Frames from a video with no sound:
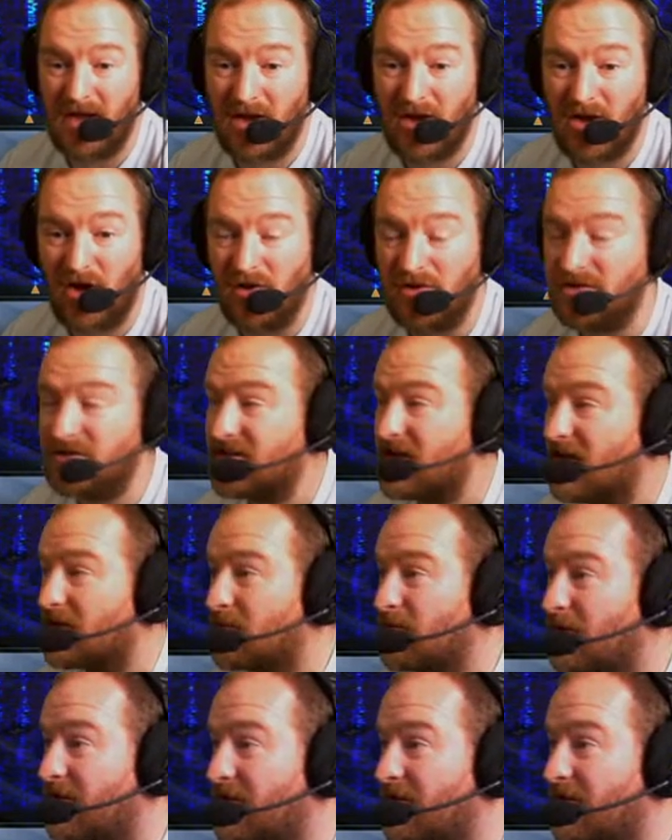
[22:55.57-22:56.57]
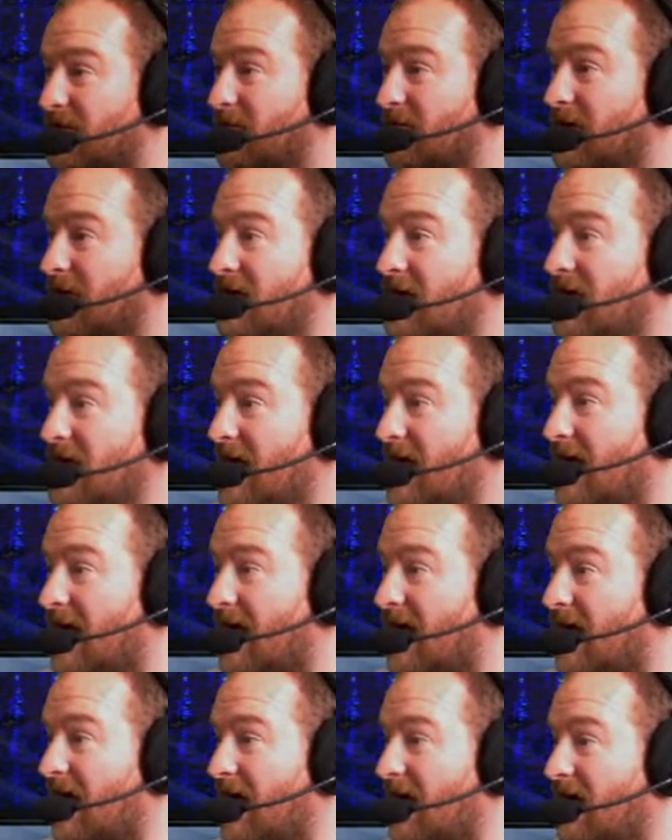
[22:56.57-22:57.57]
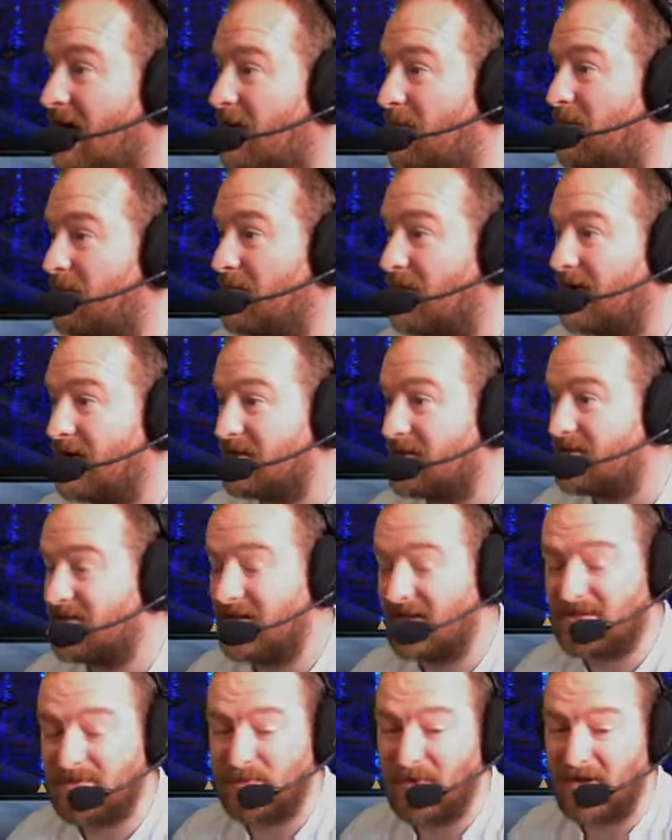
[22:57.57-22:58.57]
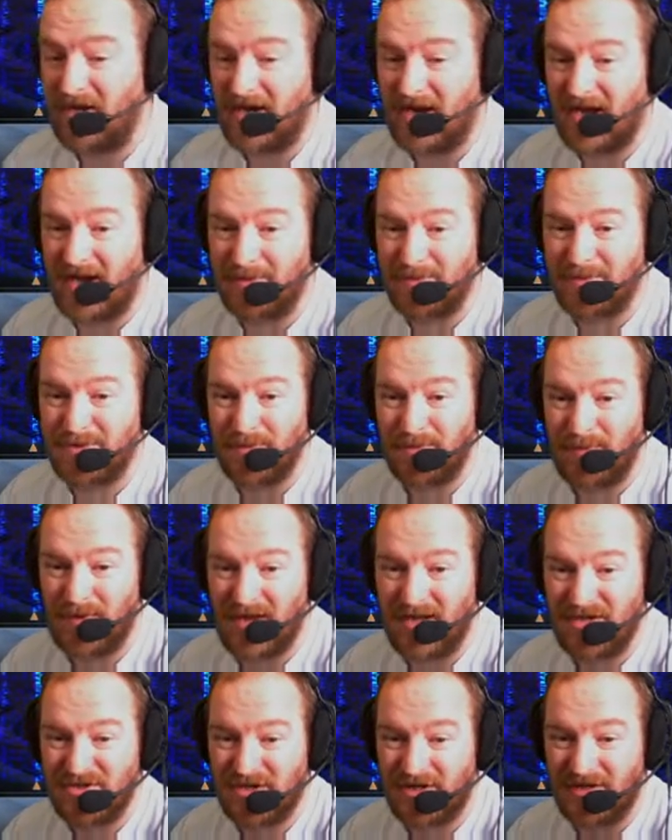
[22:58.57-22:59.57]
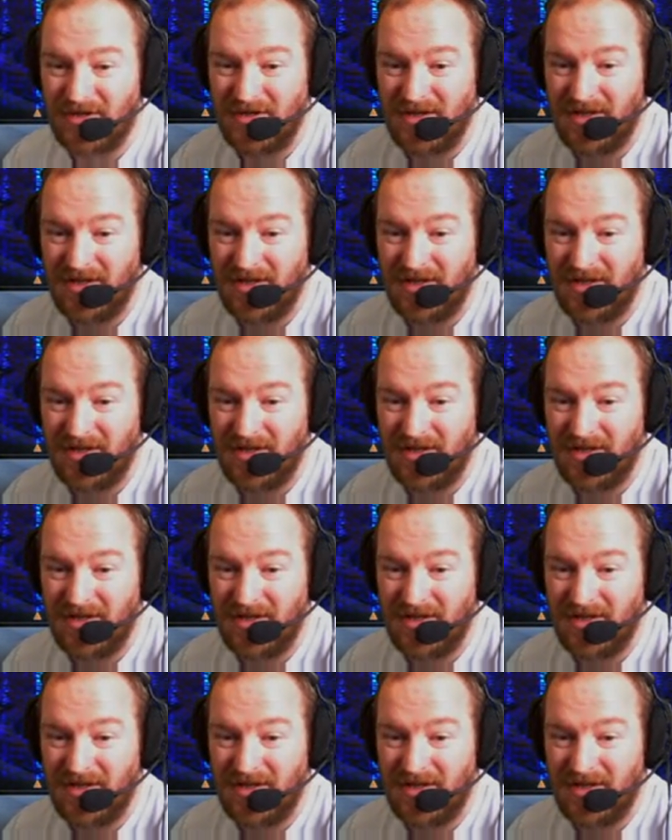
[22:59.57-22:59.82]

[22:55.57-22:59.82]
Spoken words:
contact with you. It's been an absolute pleasure,